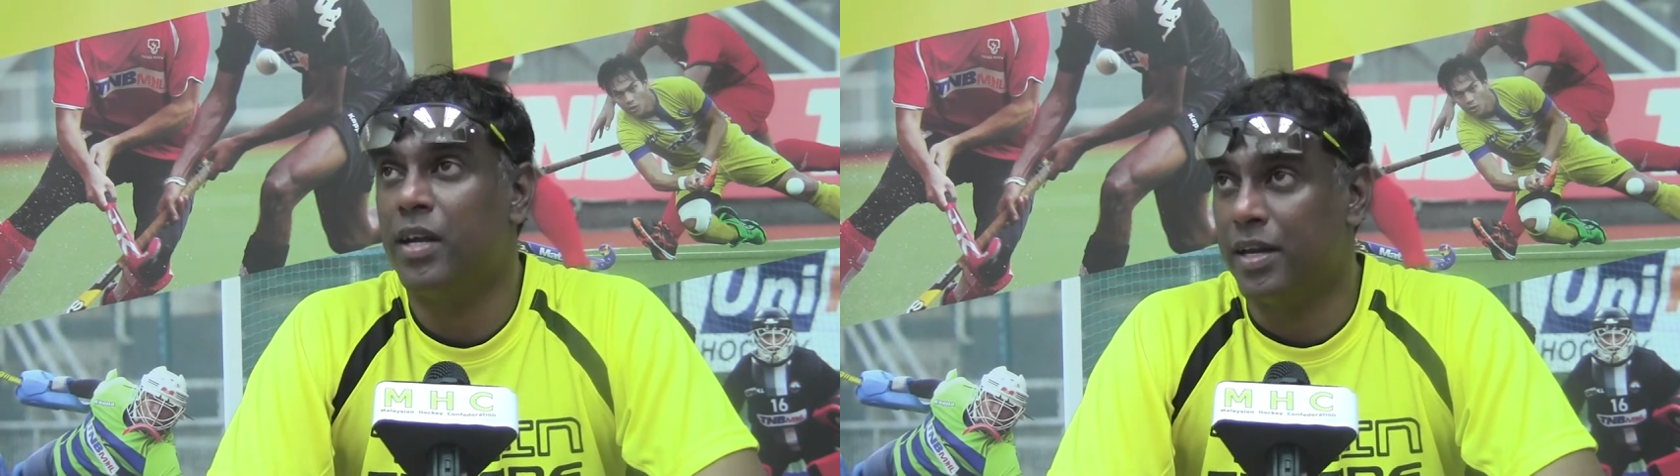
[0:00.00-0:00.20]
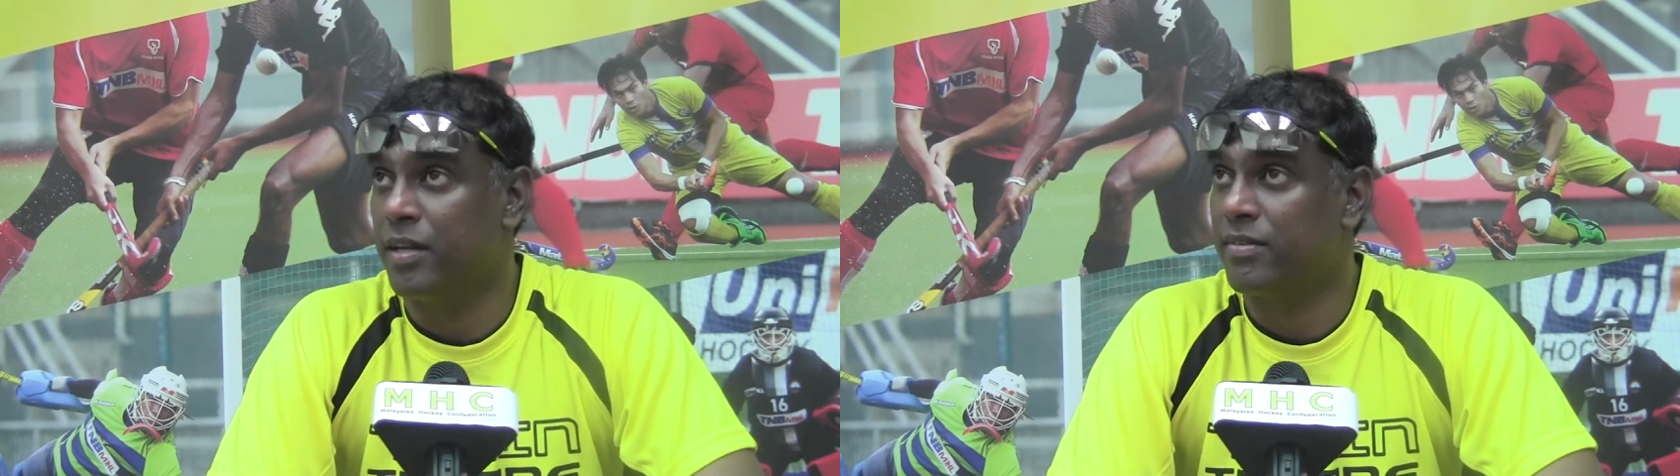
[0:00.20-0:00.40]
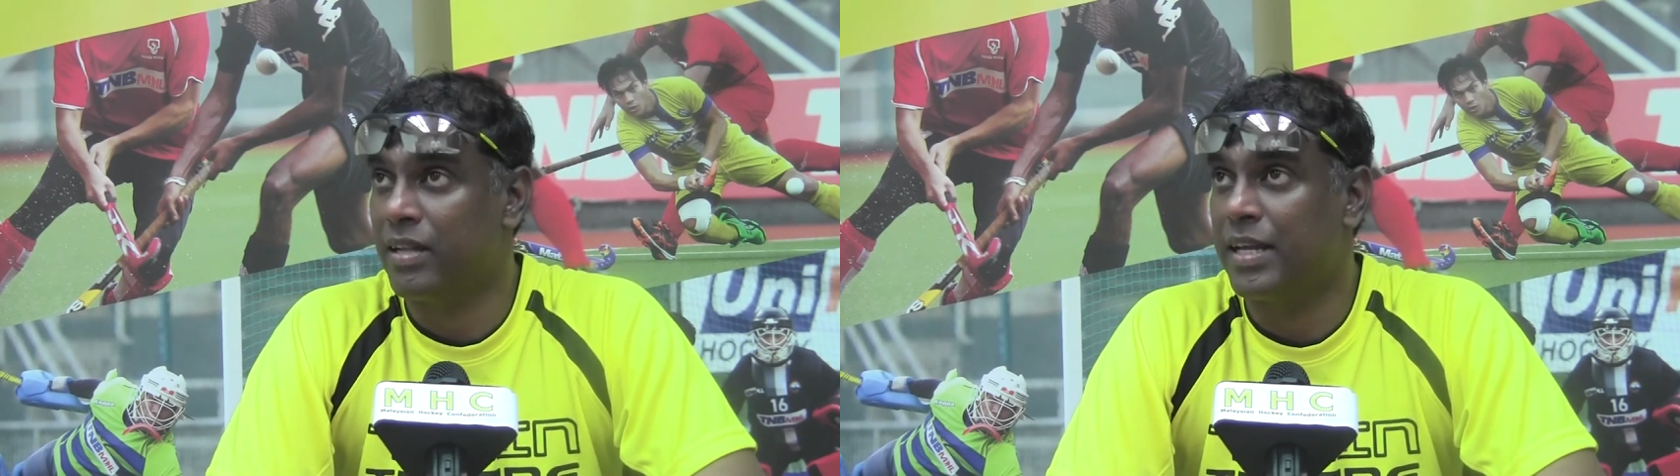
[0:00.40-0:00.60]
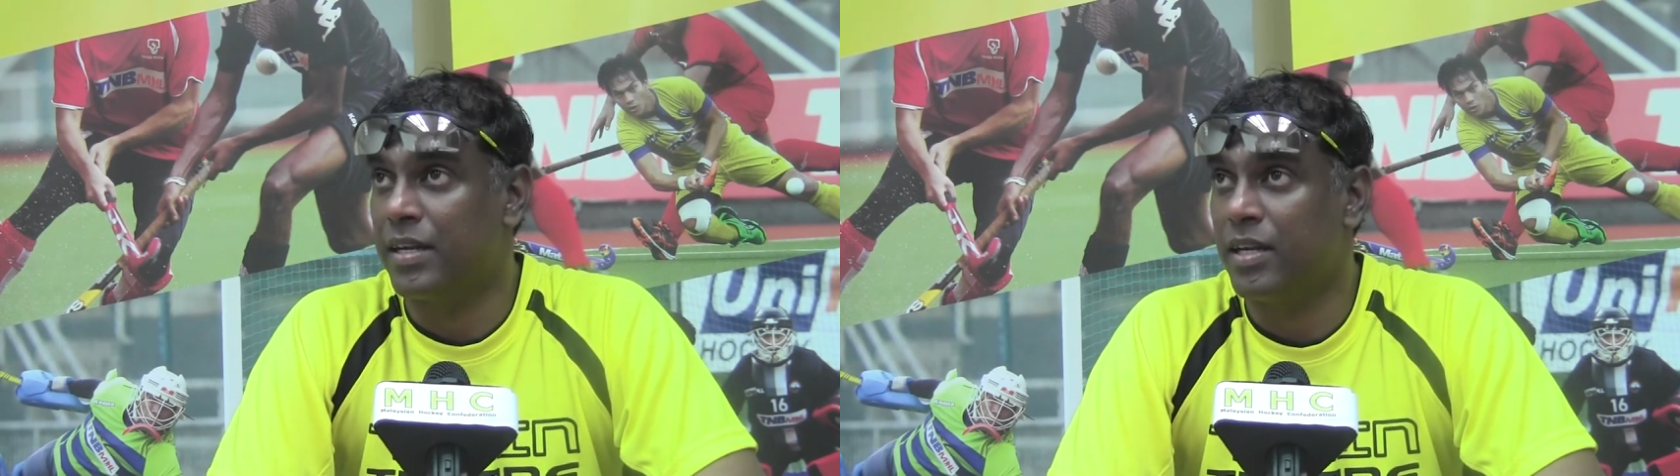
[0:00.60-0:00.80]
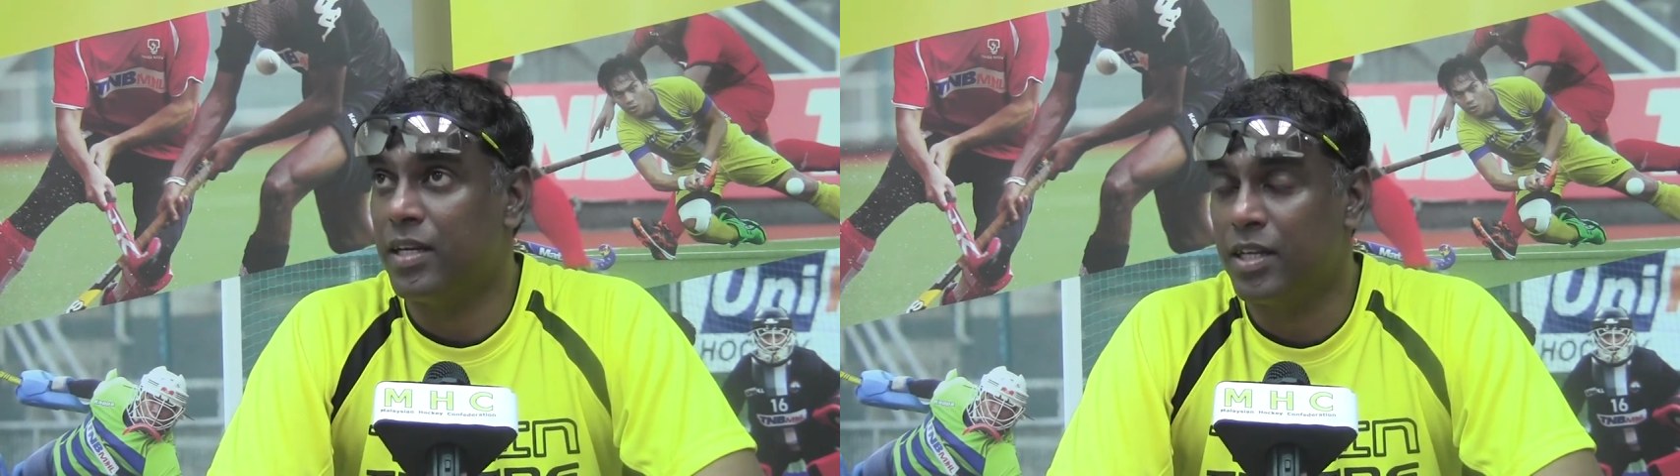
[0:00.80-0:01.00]
had a
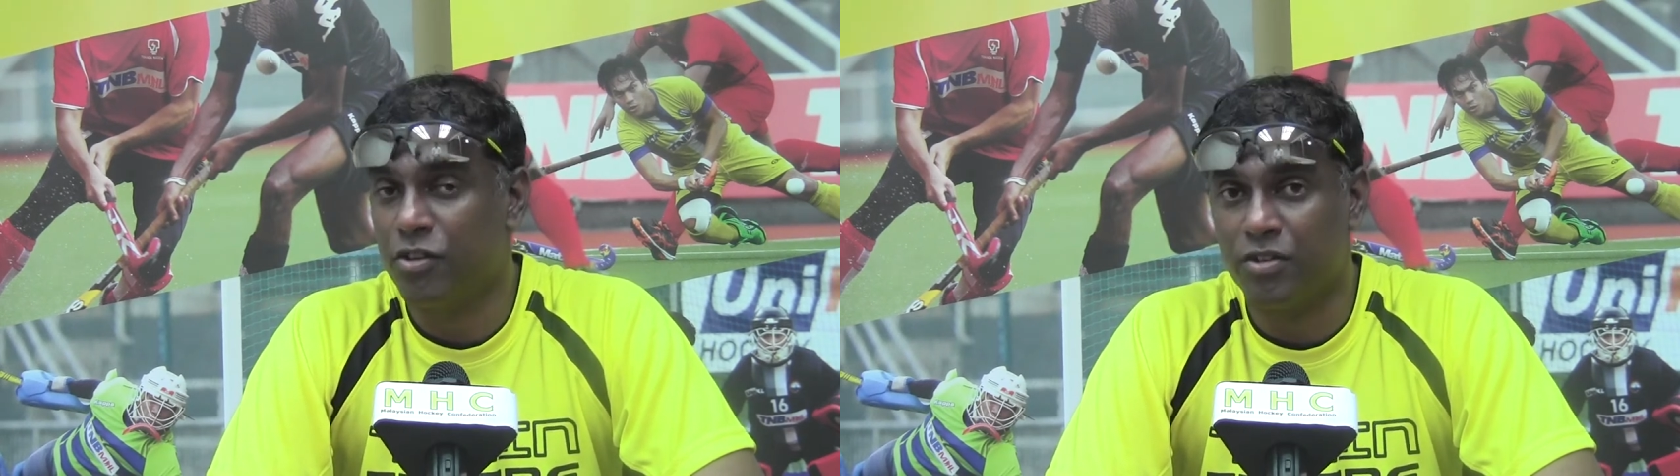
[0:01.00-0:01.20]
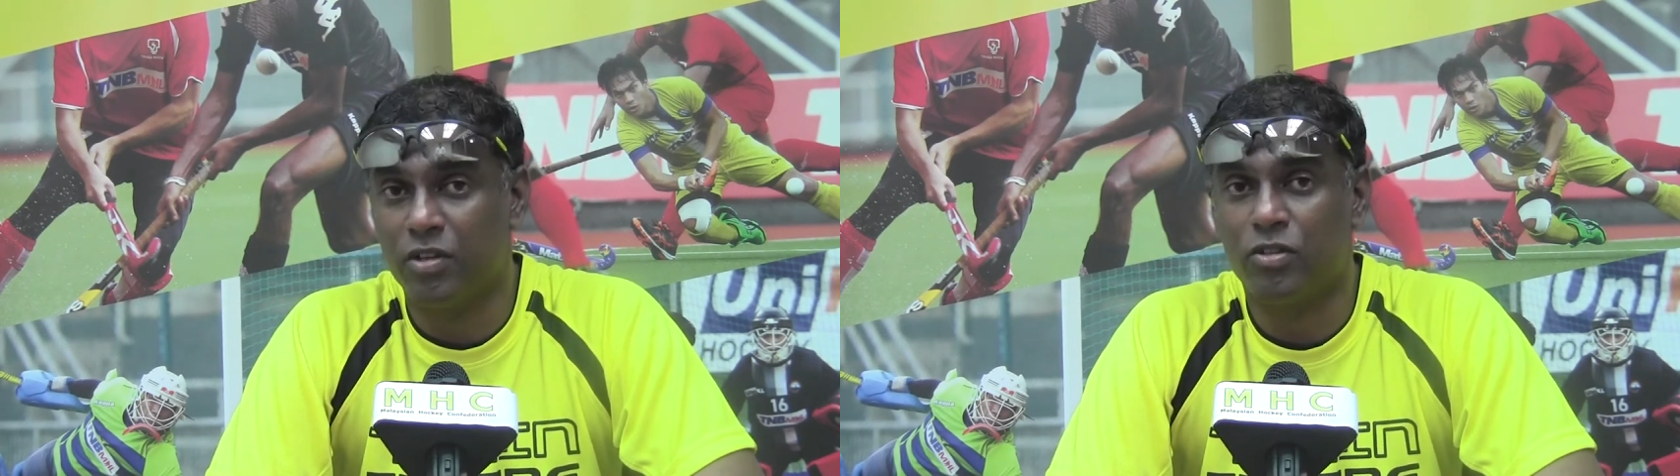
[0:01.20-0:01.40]
slight injury,